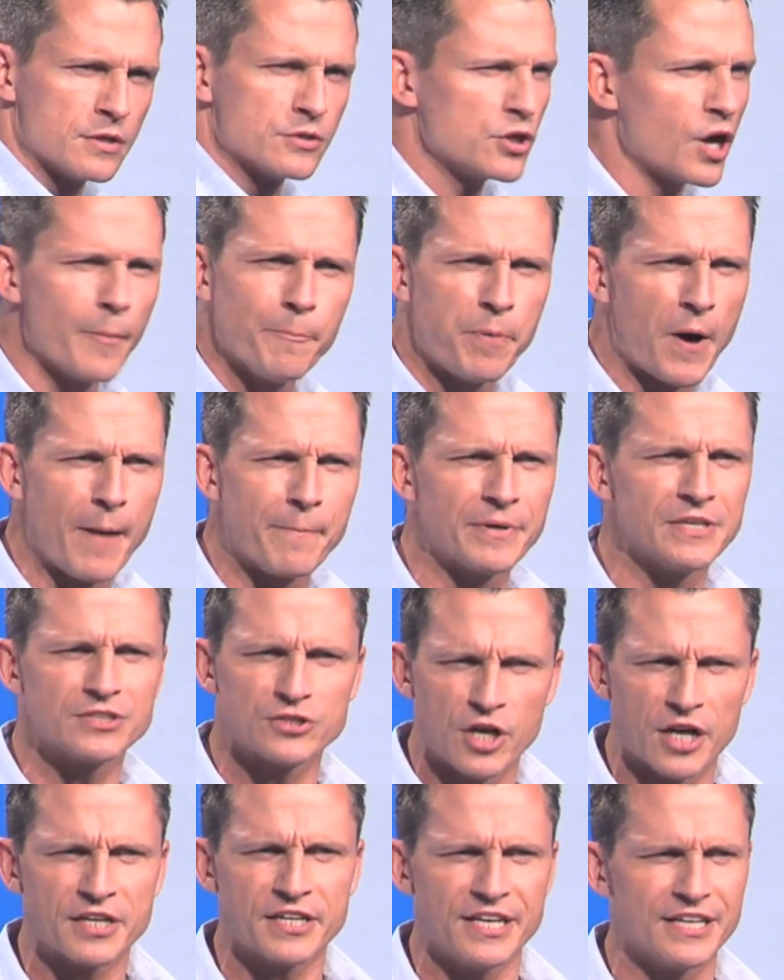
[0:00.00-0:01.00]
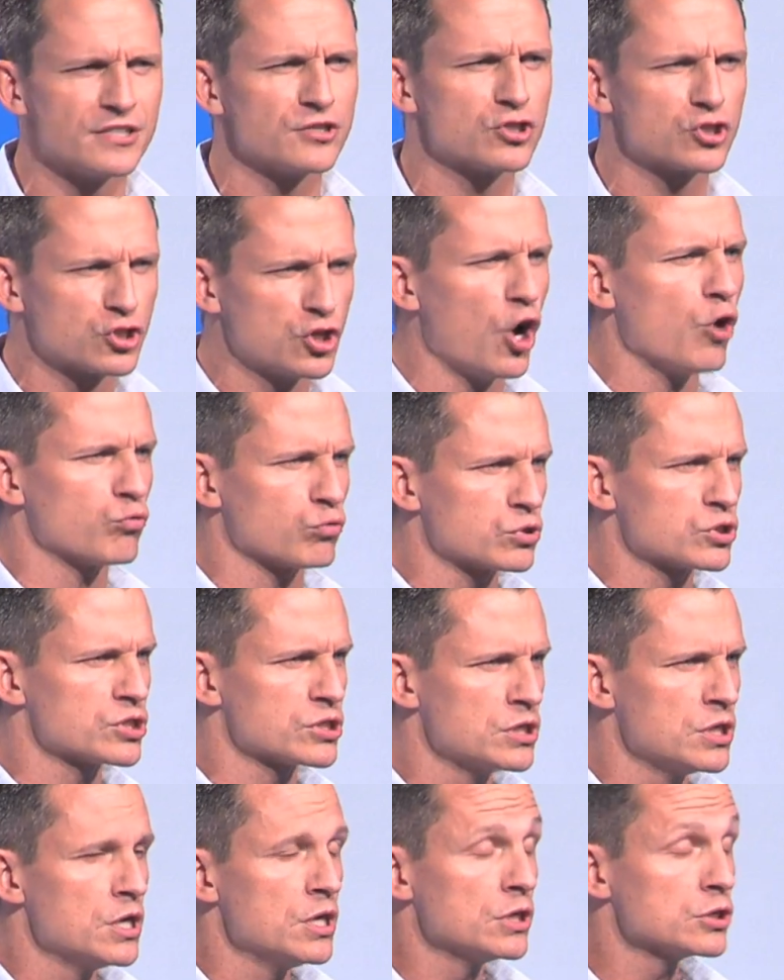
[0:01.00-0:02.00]
Not puppies, not kittens,
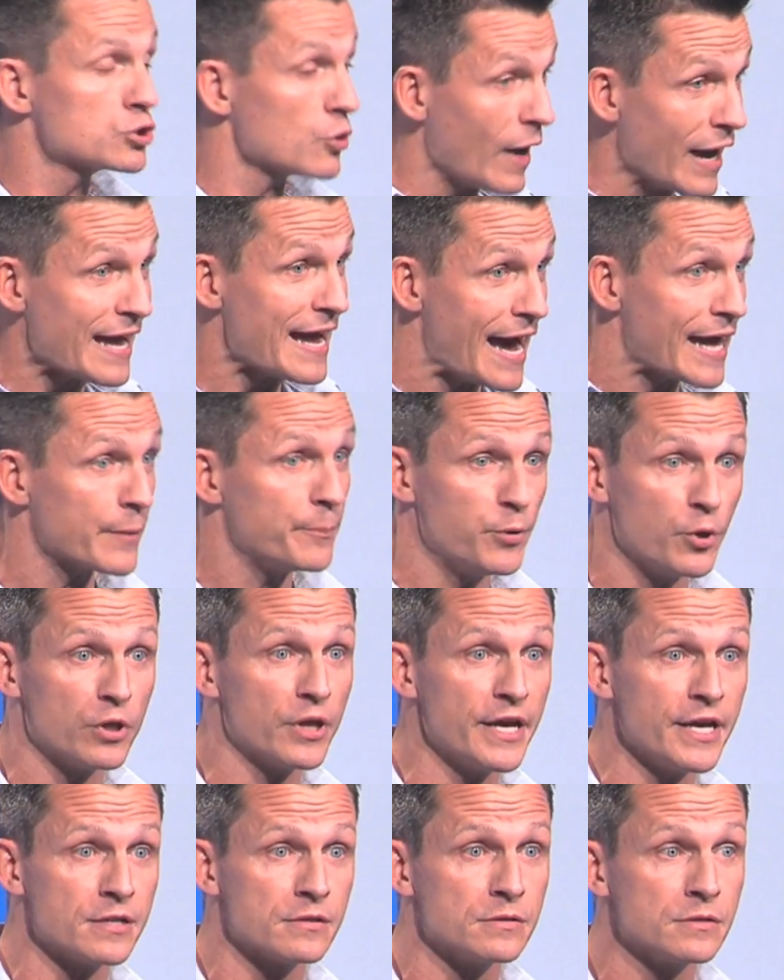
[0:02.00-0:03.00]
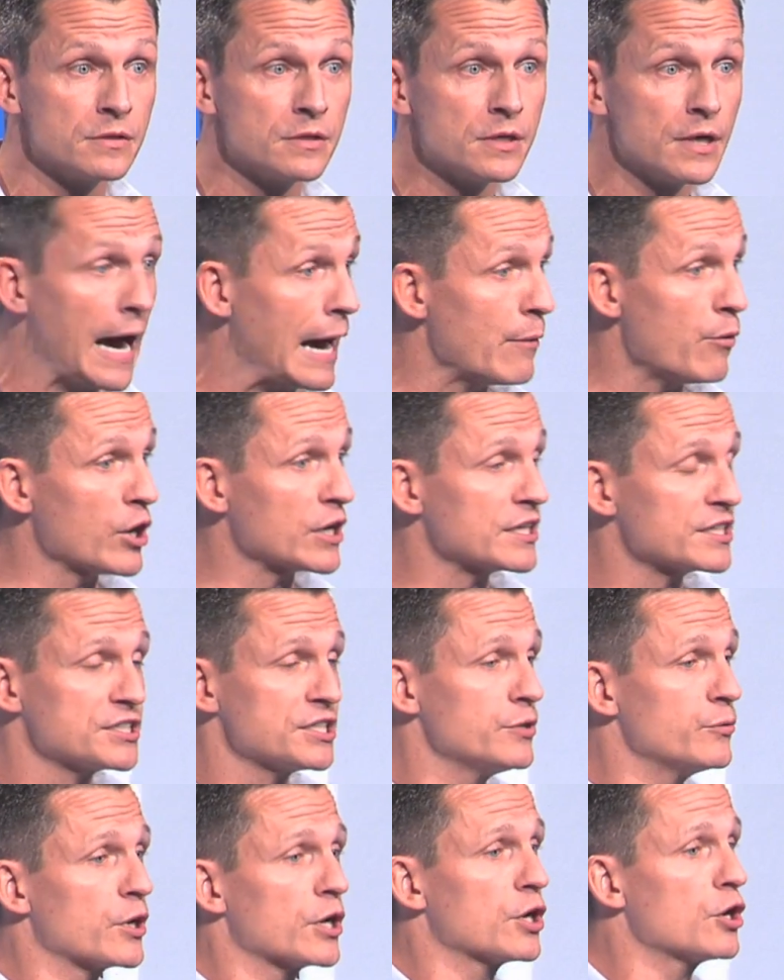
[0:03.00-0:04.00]
goats. So I had to pull in. I wanted to
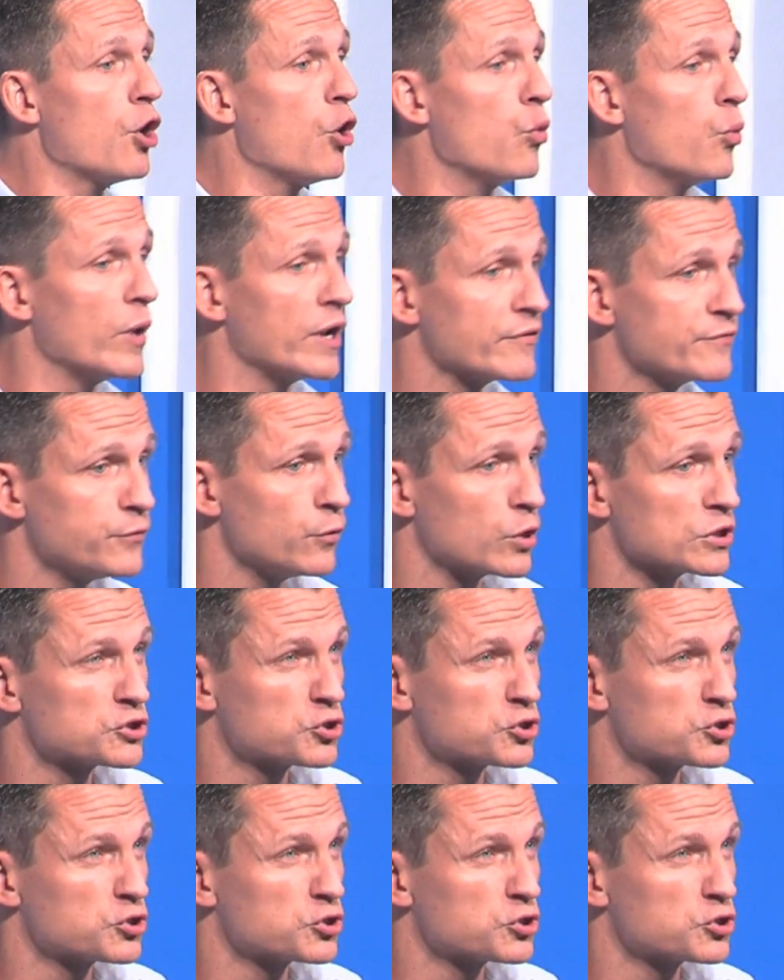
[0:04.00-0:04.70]
see what a goat went for.